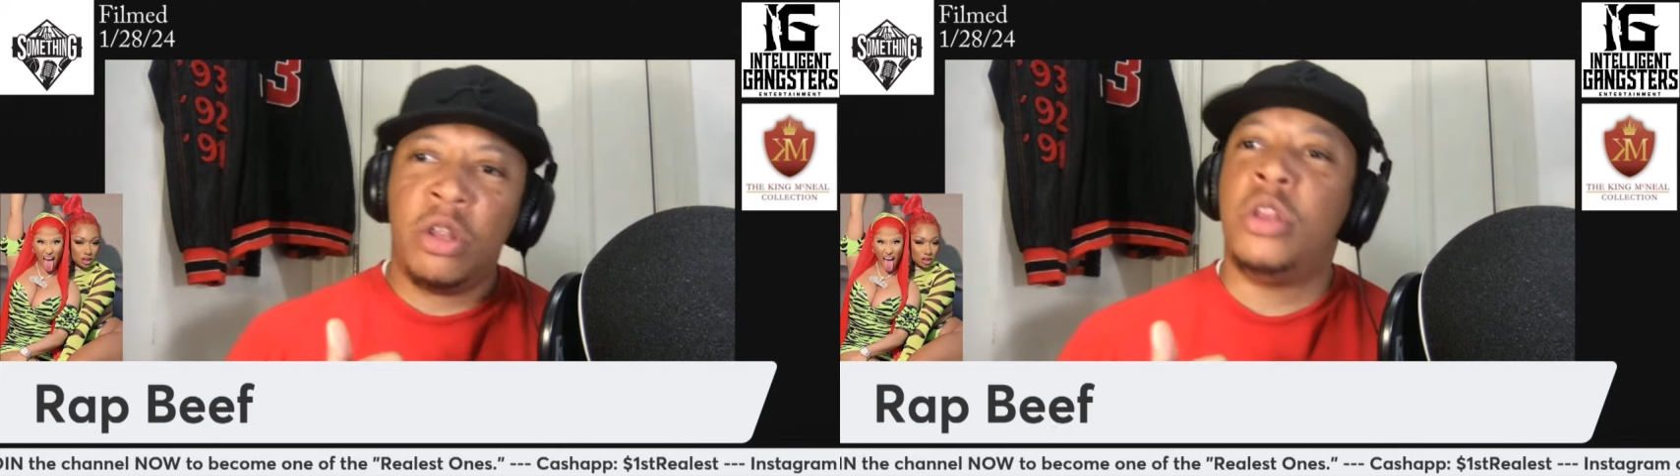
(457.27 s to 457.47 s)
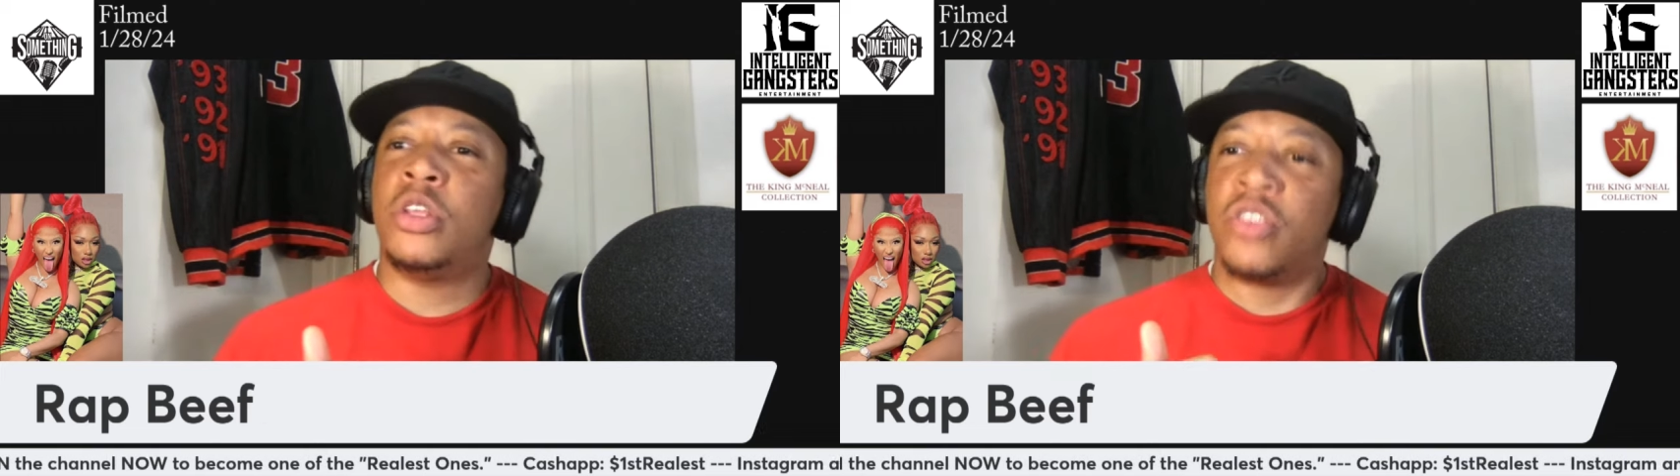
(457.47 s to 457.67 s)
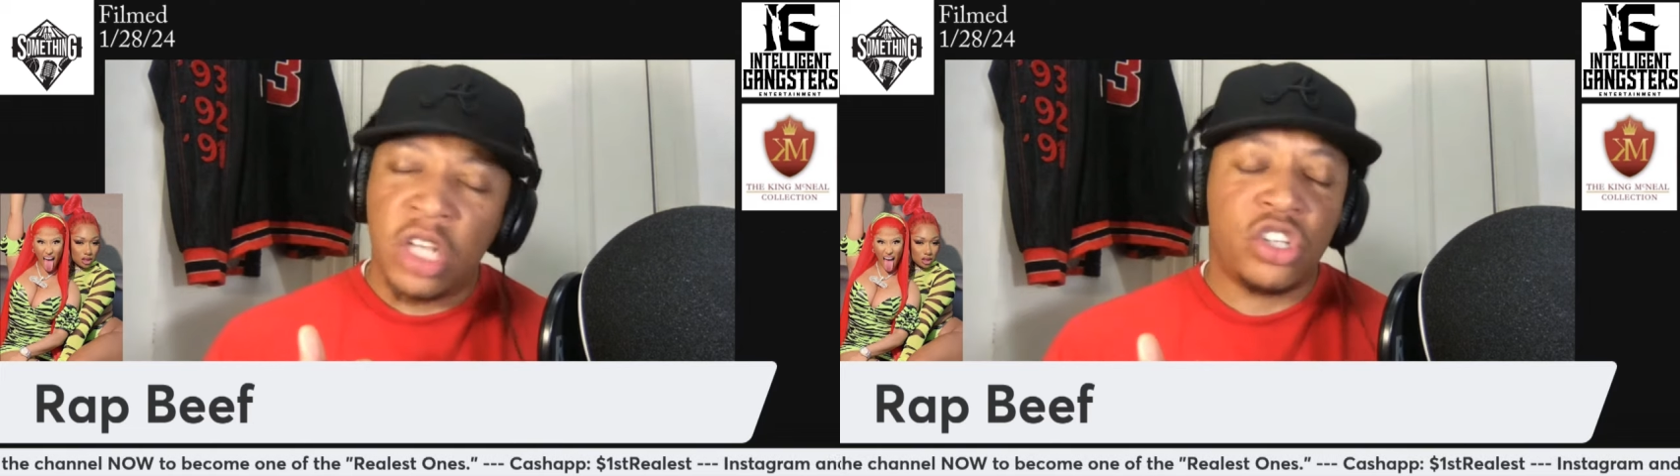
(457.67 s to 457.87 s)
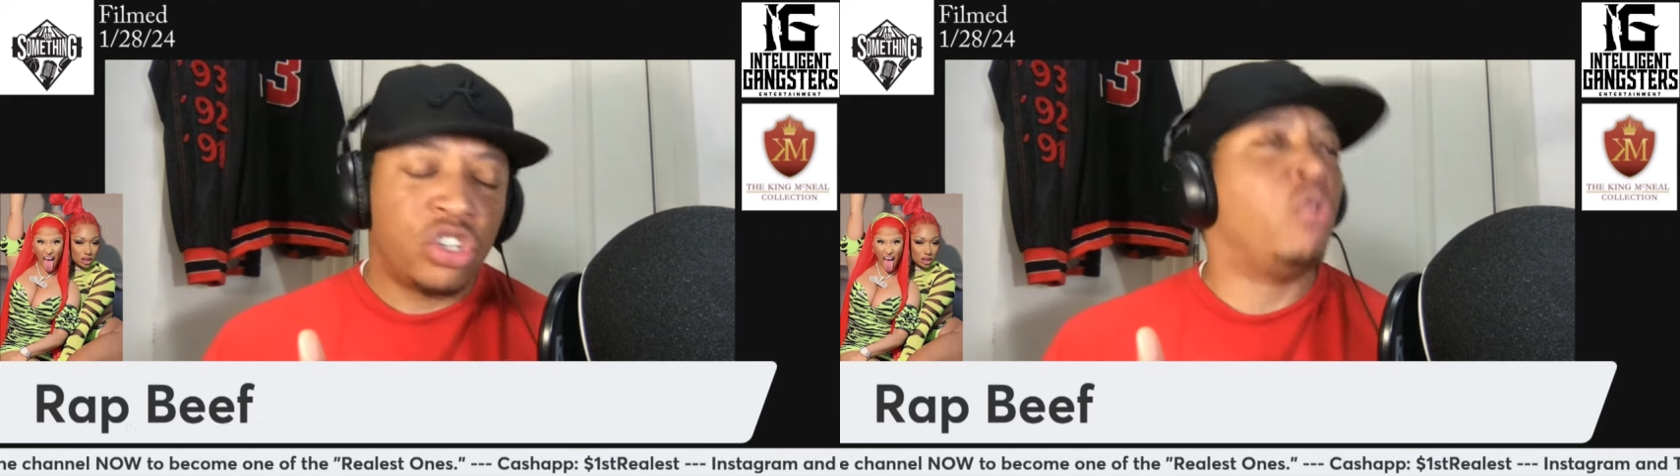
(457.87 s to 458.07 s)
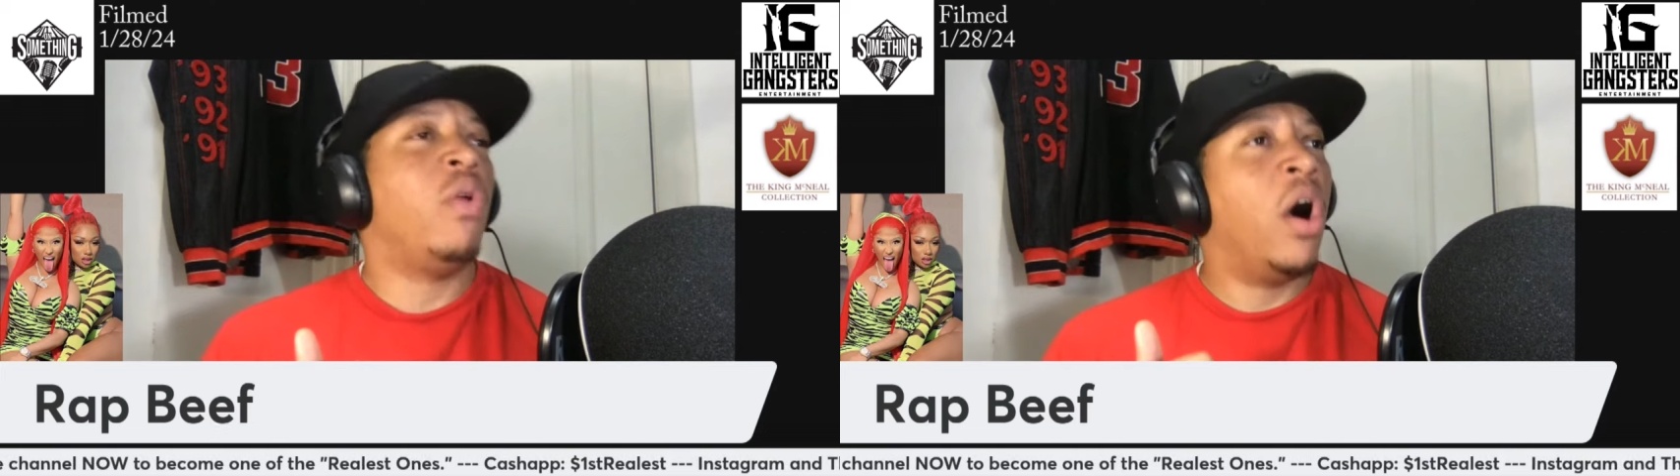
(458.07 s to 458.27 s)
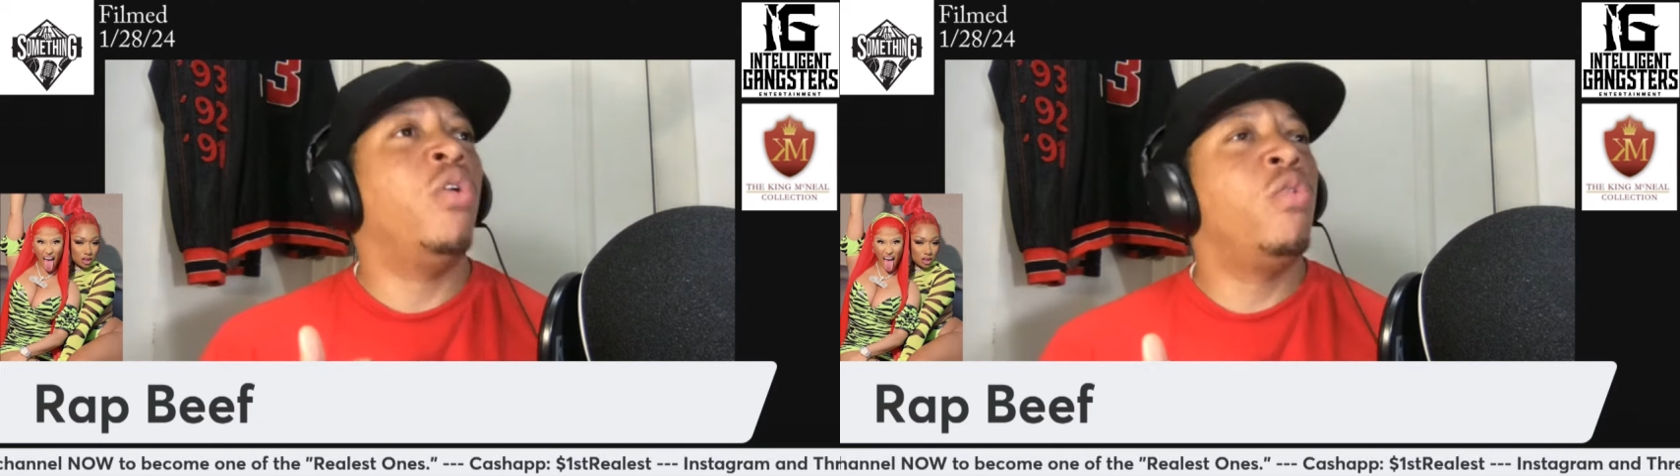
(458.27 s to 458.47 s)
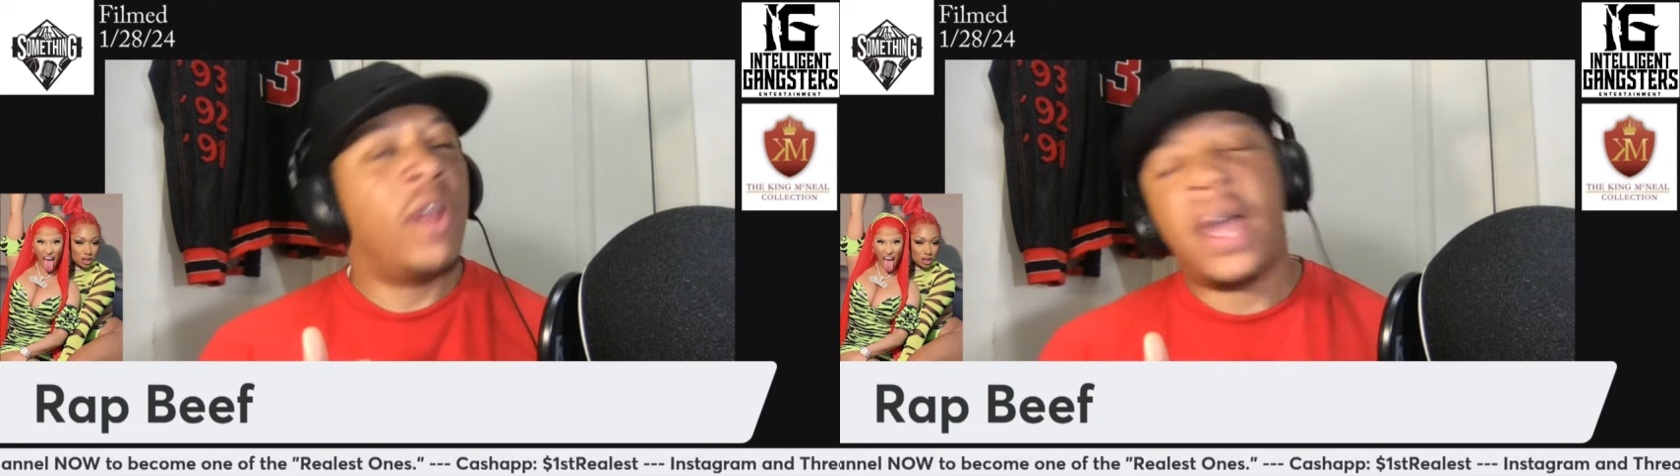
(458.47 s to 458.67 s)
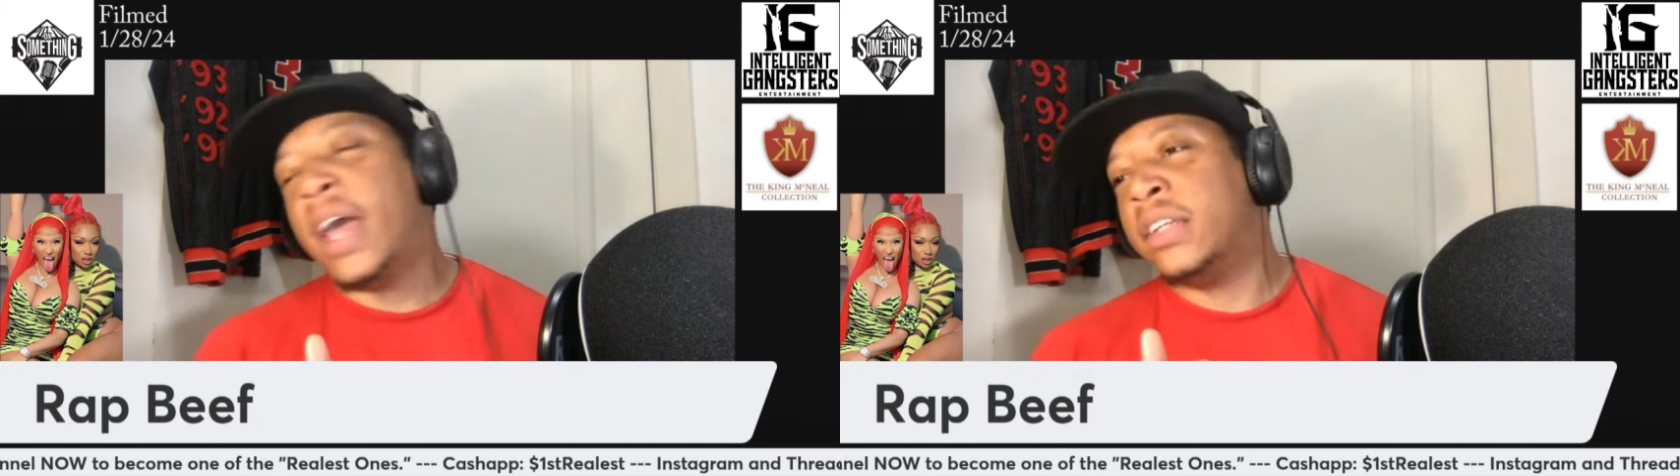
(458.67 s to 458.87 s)
You just sit your old
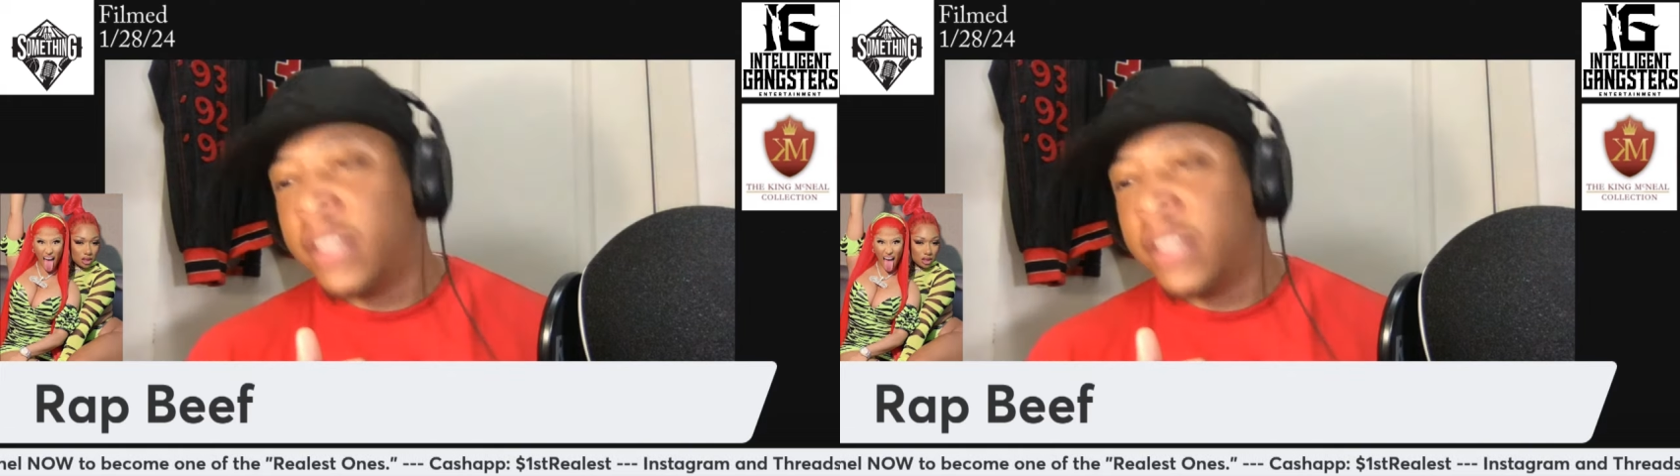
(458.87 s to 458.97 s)
ass